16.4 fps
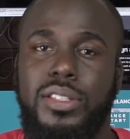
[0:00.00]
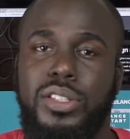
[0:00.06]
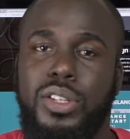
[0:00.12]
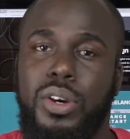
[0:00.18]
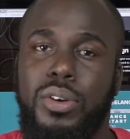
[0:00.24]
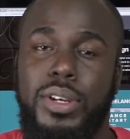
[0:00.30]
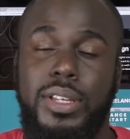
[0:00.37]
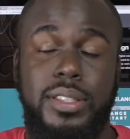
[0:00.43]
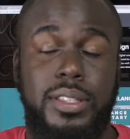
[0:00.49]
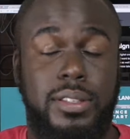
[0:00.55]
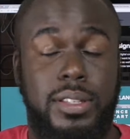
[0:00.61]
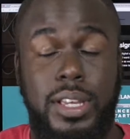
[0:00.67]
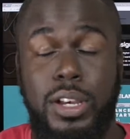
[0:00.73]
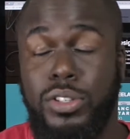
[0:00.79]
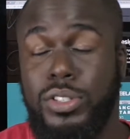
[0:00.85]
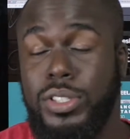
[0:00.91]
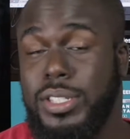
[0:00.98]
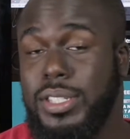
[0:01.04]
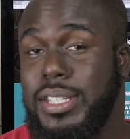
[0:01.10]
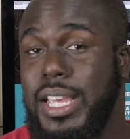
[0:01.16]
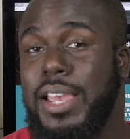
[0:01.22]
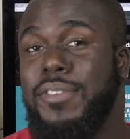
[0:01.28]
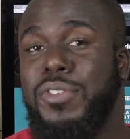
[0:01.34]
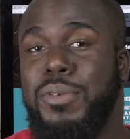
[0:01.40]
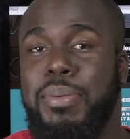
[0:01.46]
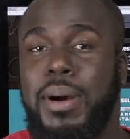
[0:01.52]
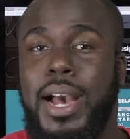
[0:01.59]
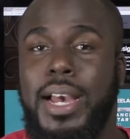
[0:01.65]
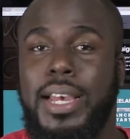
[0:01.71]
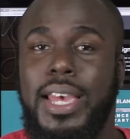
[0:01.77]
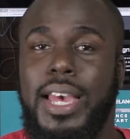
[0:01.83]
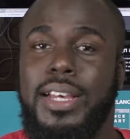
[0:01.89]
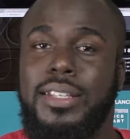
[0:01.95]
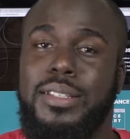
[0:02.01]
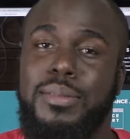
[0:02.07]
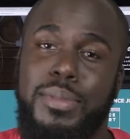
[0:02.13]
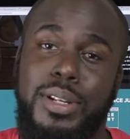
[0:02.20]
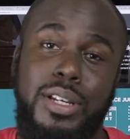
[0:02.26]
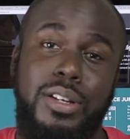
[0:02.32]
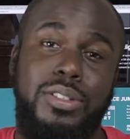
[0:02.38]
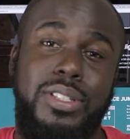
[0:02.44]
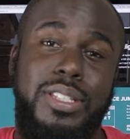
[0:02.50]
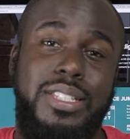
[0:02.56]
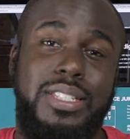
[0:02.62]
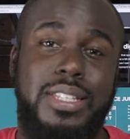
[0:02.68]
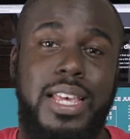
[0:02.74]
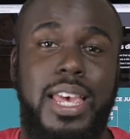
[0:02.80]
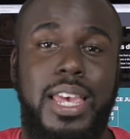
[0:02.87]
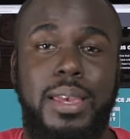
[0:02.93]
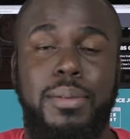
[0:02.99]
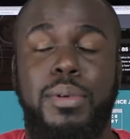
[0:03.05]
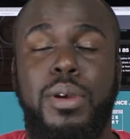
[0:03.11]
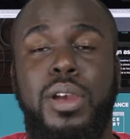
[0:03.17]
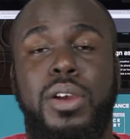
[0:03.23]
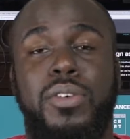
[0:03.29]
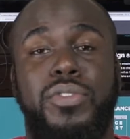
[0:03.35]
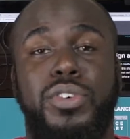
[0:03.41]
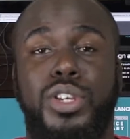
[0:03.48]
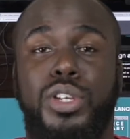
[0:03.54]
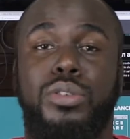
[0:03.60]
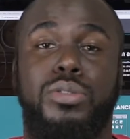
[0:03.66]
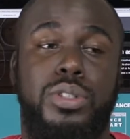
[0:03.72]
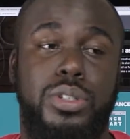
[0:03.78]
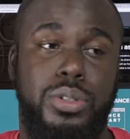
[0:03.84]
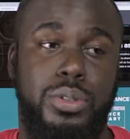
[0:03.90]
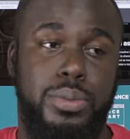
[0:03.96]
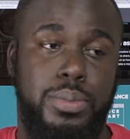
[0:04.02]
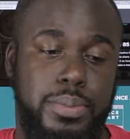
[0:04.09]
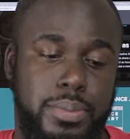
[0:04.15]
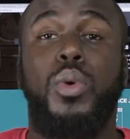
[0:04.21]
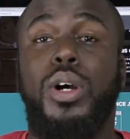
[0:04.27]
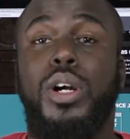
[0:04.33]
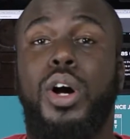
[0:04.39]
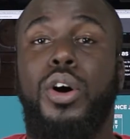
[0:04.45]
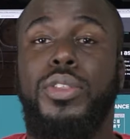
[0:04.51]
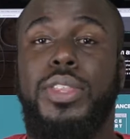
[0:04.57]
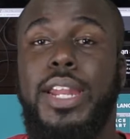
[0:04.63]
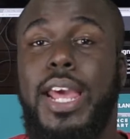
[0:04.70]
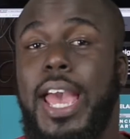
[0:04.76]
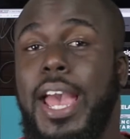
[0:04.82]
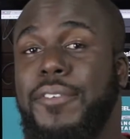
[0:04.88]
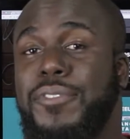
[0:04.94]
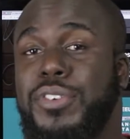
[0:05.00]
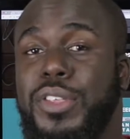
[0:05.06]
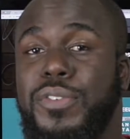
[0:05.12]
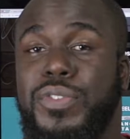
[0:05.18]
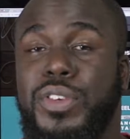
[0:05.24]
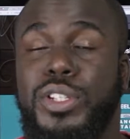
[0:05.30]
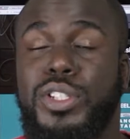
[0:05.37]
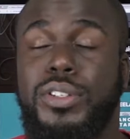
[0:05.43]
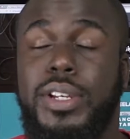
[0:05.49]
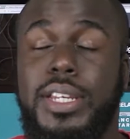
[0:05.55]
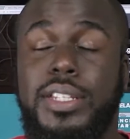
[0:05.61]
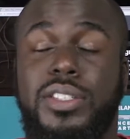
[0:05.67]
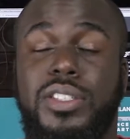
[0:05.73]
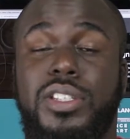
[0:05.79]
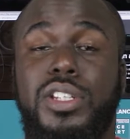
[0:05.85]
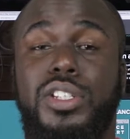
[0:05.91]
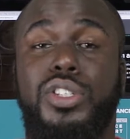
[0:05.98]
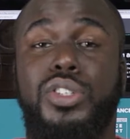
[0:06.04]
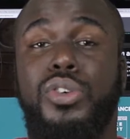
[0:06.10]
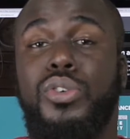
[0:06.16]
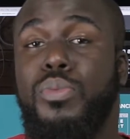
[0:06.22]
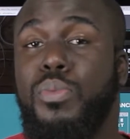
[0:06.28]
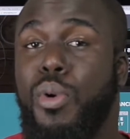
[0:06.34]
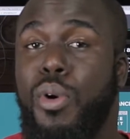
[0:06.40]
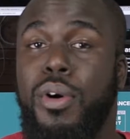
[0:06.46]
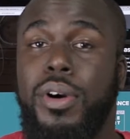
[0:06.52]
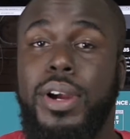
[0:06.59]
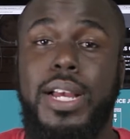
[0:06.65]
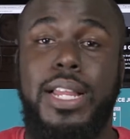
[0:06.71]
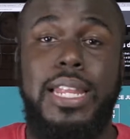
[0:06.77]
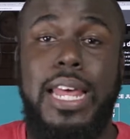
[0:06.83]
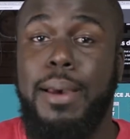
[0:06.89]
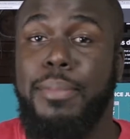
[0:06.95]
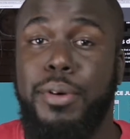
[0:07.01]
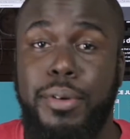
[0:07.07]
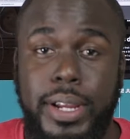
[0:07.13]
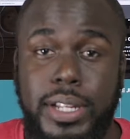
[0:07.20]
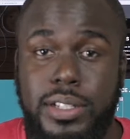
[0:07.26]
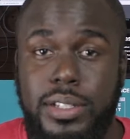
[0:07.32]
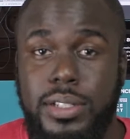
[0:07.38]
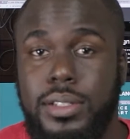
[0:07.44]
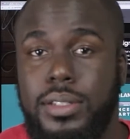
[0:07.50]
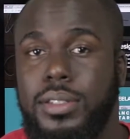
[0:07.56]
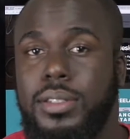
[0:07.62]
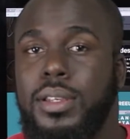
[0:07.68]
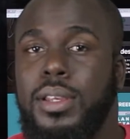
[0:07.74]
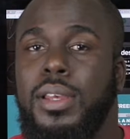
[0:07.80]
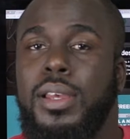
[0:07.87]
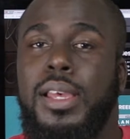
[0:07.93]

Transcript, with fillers: So it goes the same for podcasting, but it goes the same for YouTube. One goal that I have for the future is to do more collaborations.